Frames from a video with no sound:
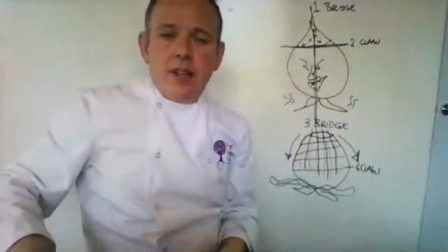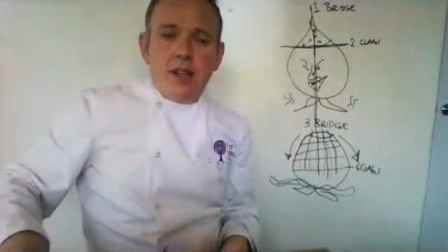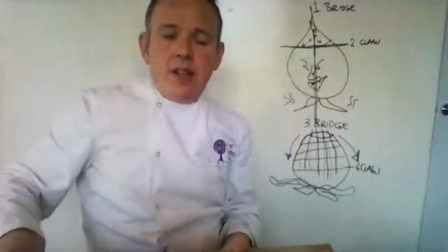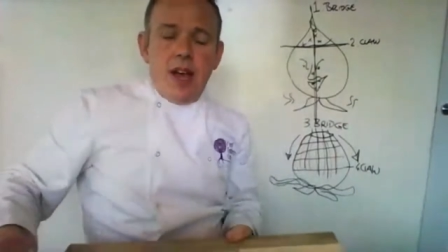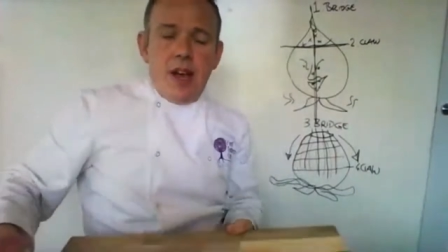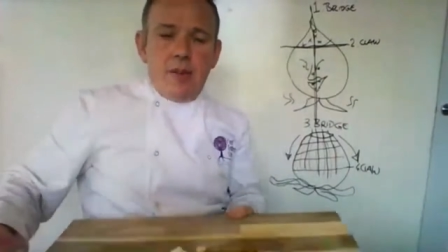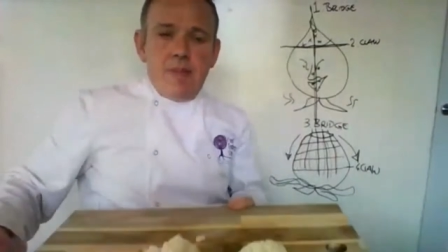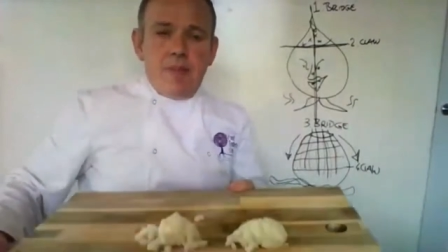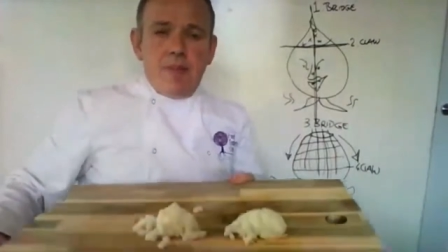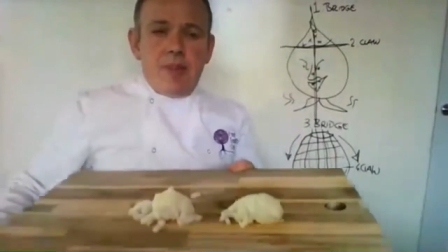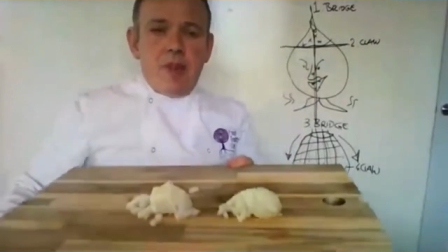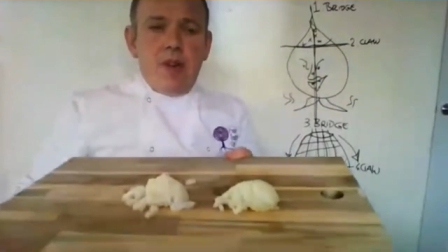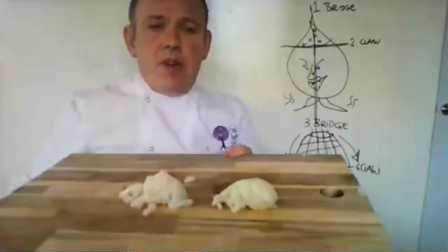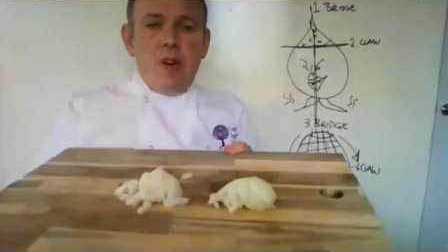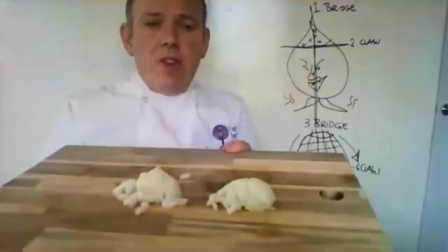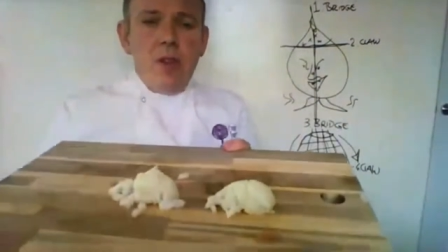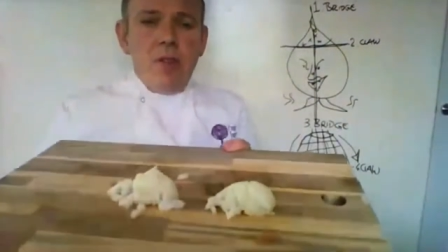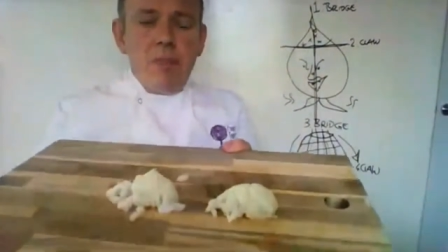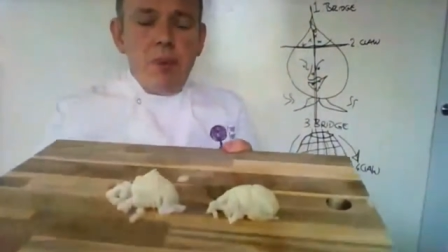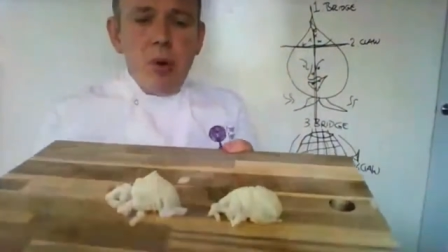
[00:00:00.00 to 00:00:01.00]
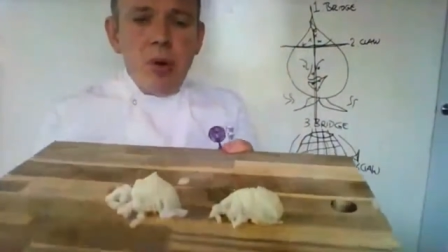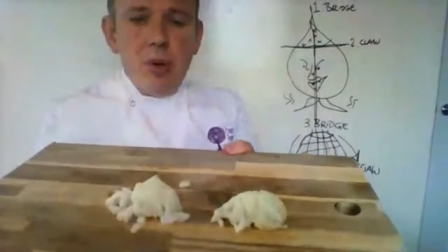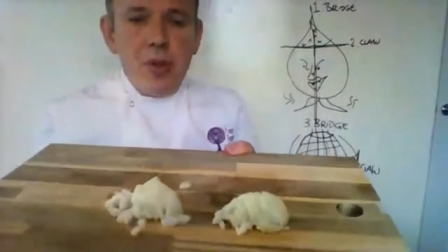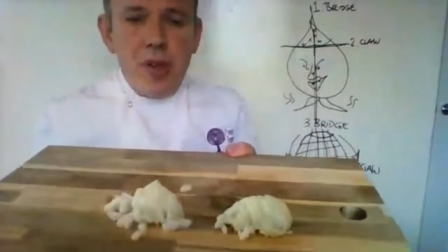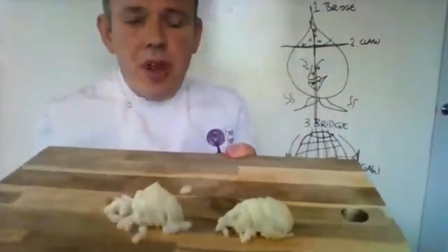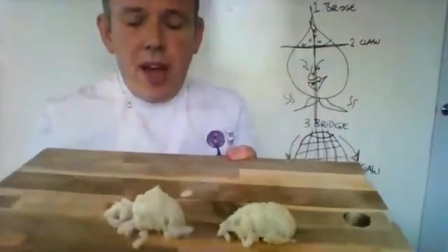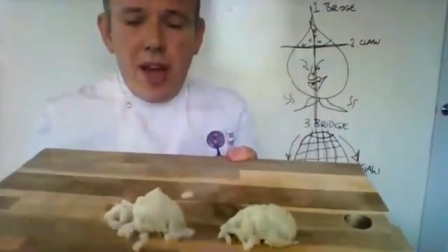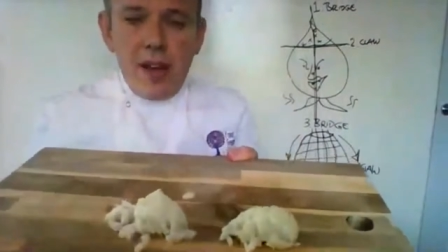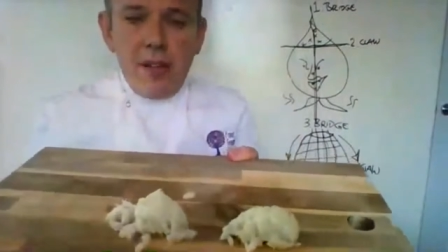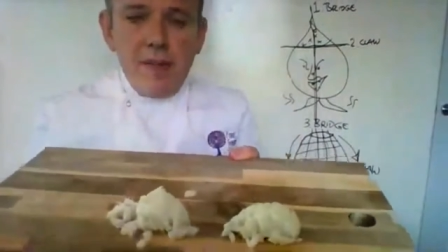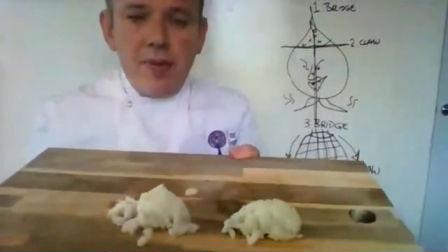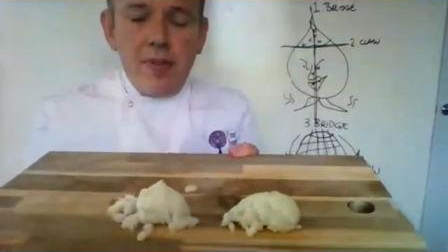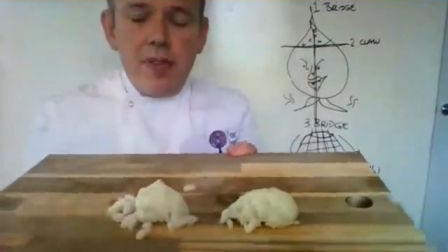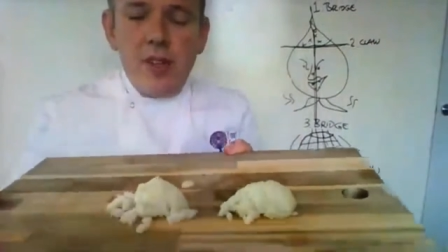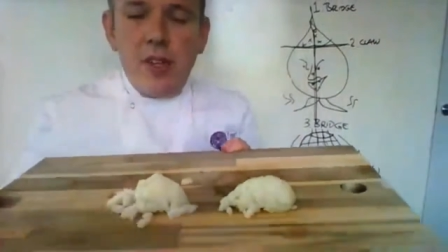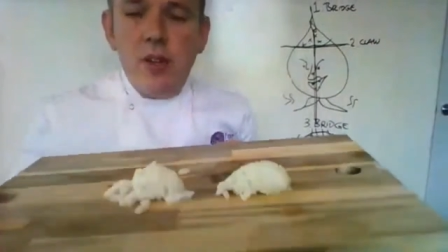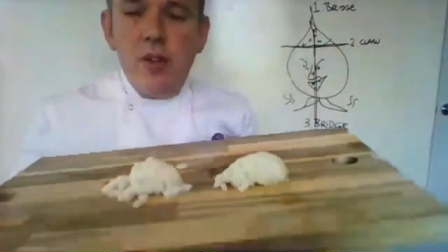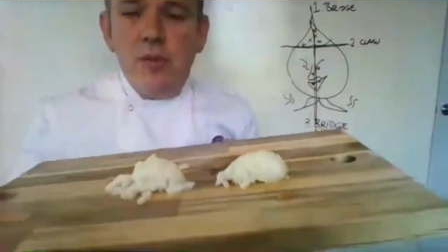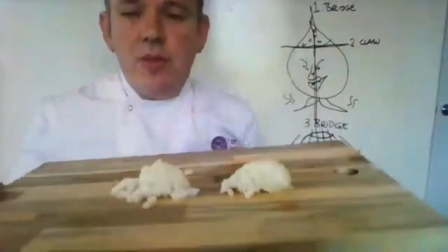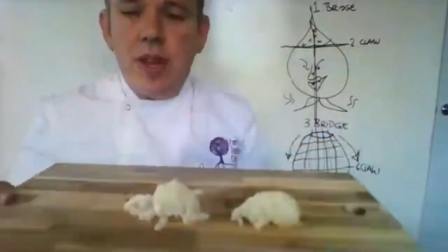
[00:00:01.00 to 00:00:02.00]
Now, on the board there,
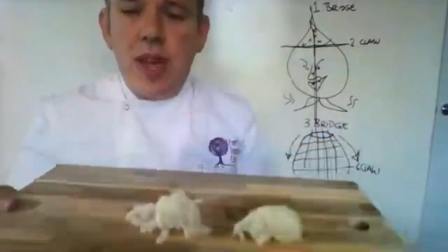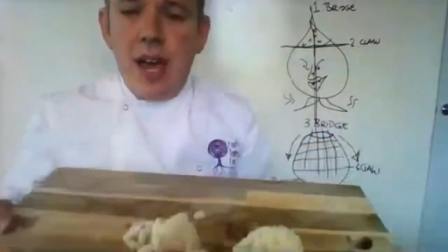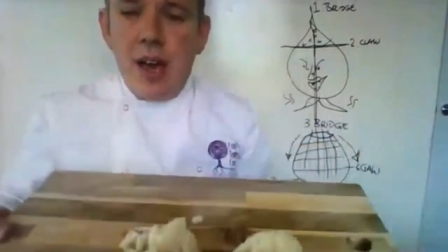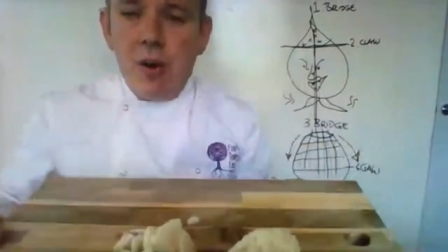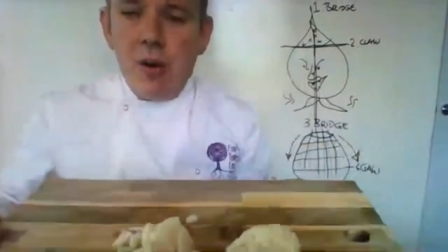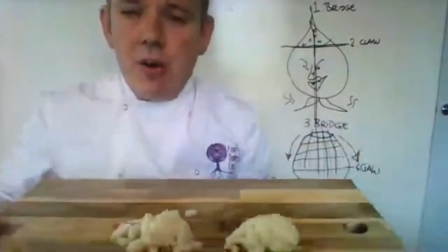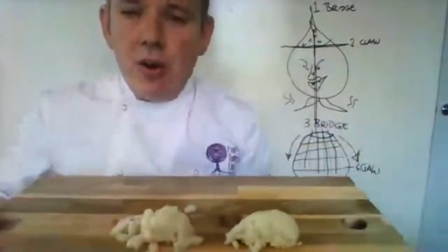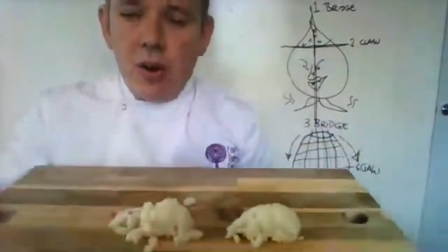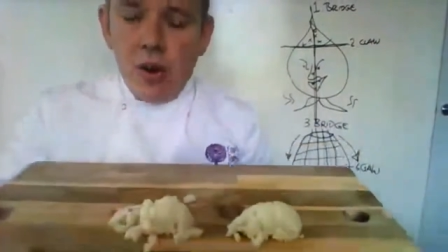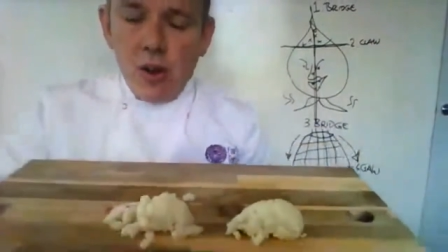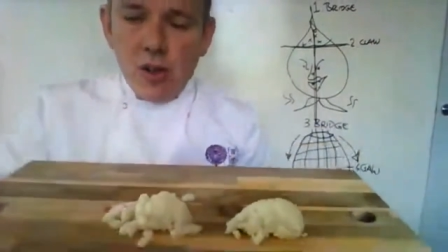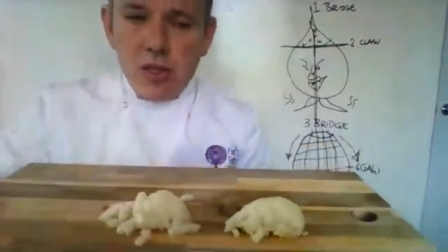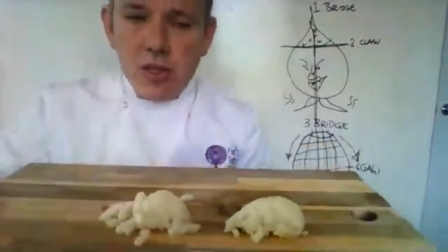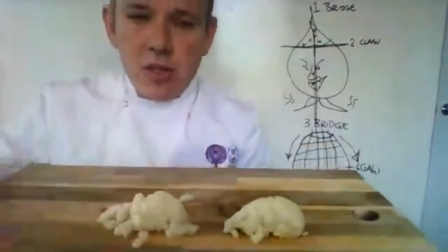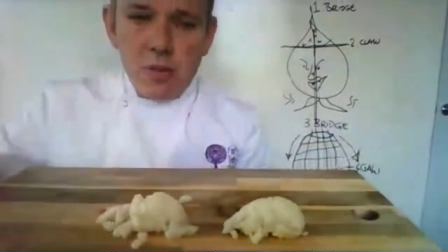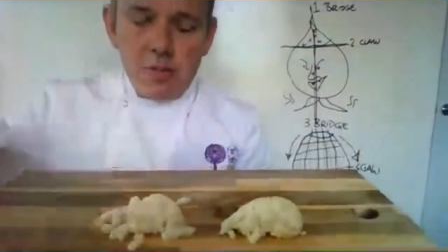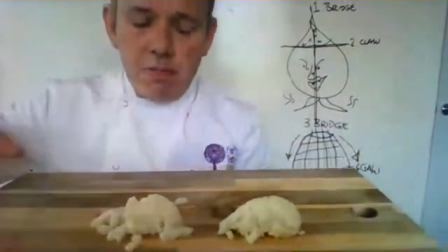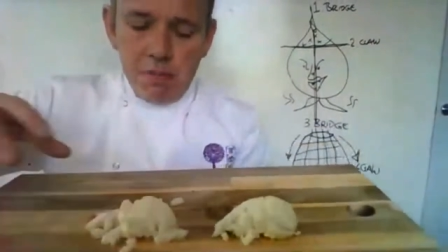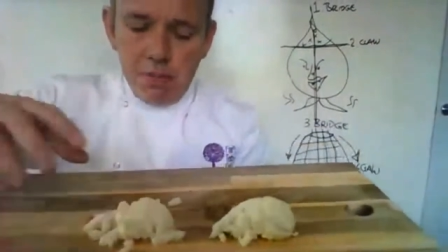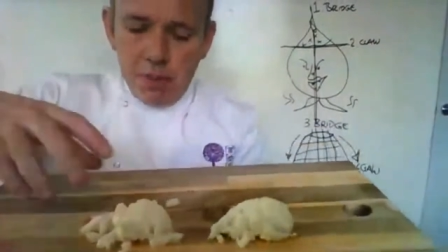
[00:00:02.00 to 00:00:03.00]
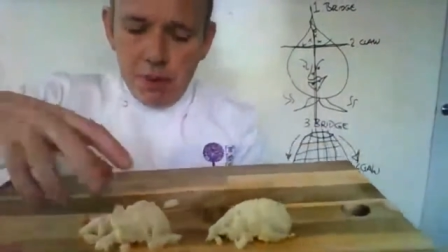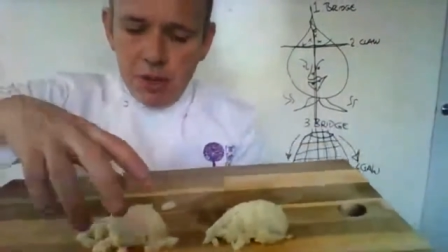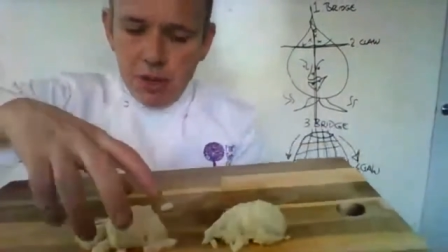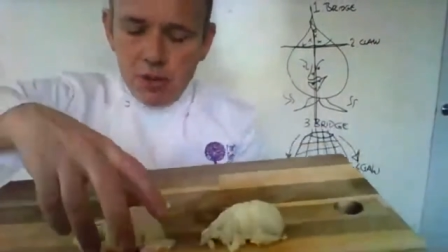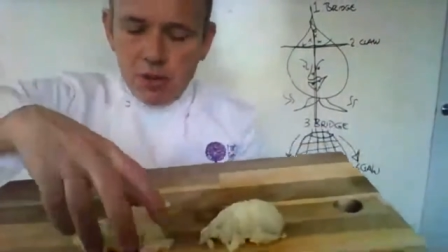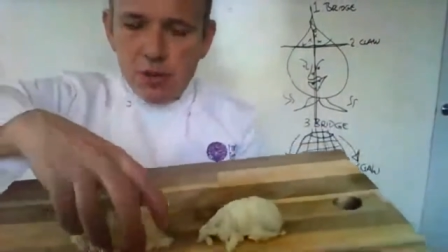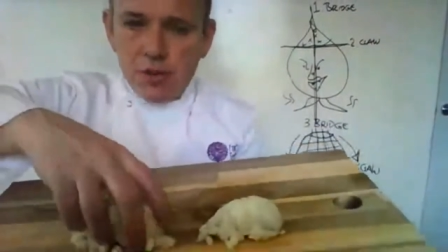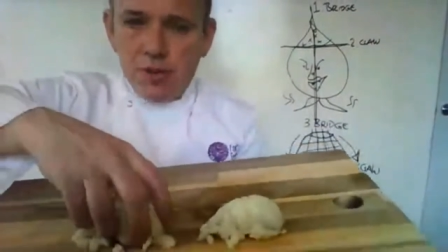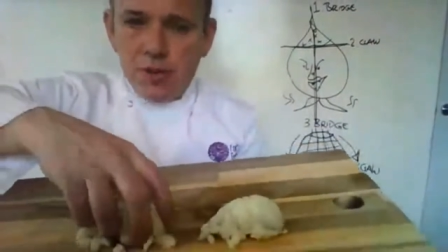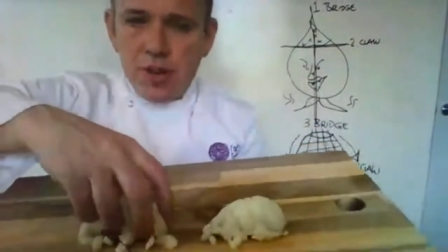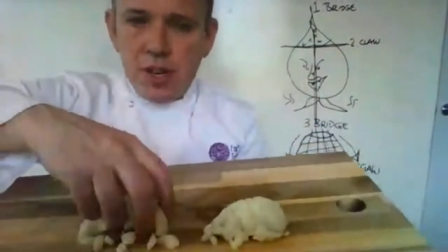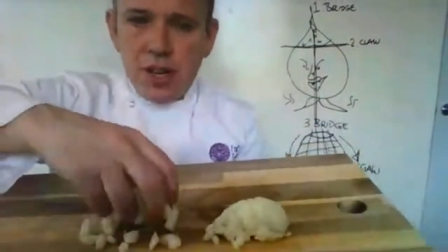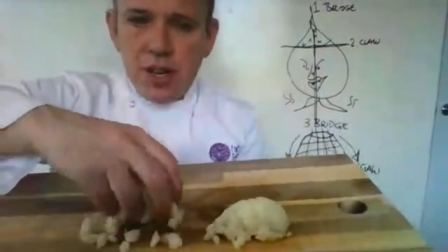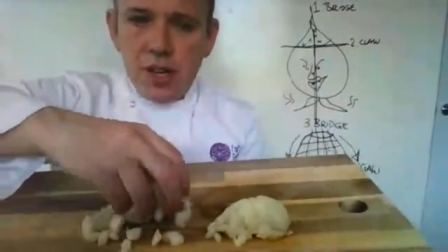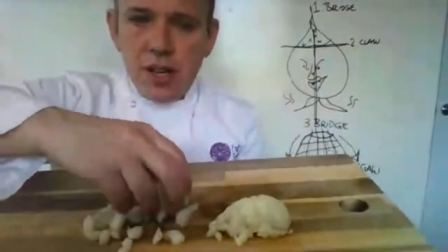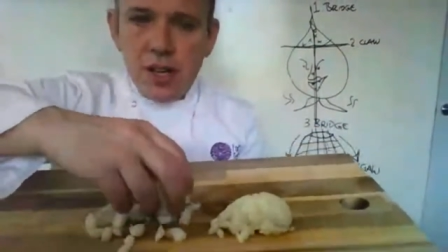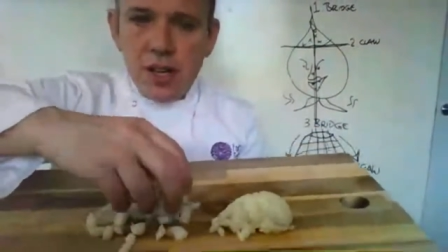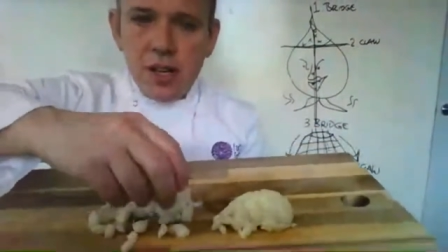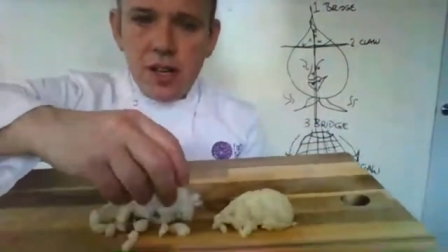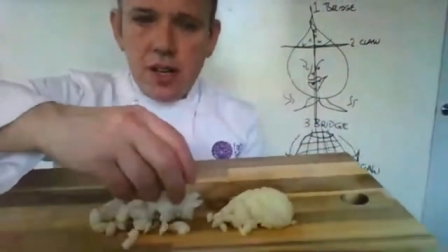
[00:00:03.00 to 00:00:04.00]
you've now got some
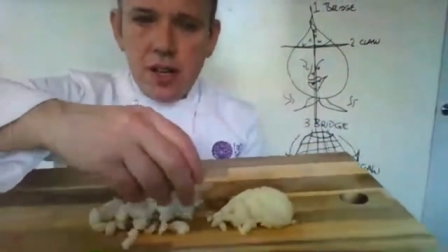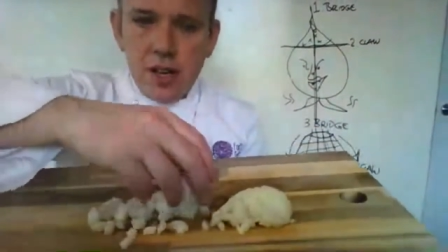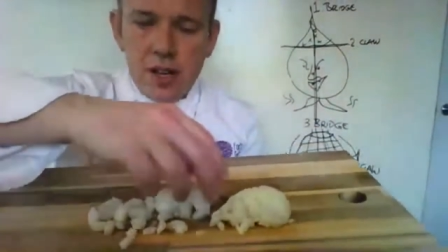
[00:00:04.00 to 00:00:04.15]
beautifully